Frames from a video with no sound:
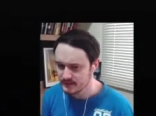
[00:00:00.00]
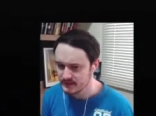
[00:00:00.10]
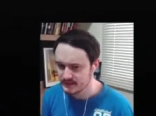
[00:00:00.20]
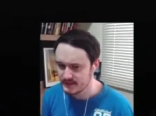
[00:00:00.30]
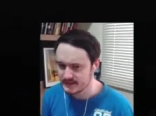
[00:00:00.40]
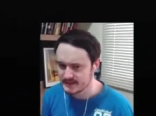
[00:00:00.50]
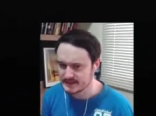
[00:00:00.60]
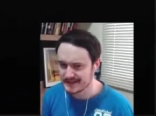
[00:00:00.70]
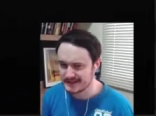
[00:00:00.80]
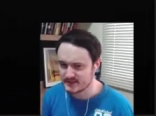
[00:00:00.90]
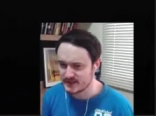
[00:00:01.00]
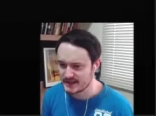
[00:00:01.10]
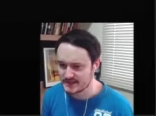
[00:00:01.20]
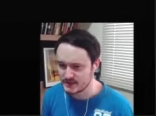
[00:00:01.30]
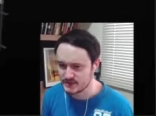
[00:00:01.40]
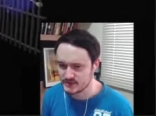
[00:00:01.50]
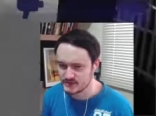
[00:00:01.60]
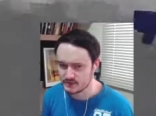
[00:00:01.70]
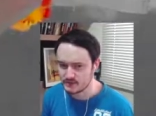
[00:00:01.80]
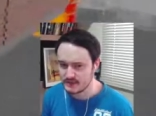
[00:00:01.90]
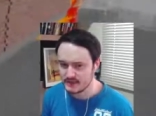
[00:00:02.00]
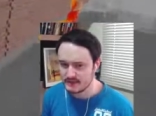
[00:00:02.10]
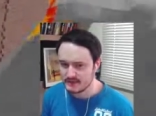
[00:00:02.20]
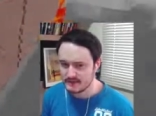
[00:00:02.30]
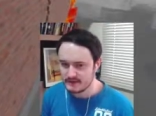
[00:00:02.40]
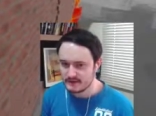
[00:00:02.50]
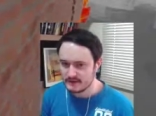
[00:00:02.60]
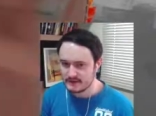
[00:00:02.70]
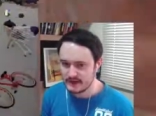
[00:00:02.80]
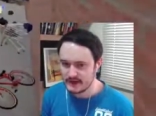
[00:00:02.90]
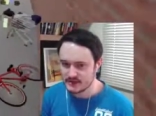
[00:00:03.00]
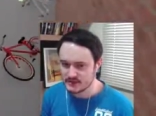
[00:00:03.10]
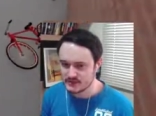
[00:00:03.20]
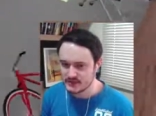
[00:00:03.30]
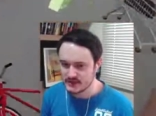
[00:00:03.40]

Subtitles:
and this is like a transition. So as you'll see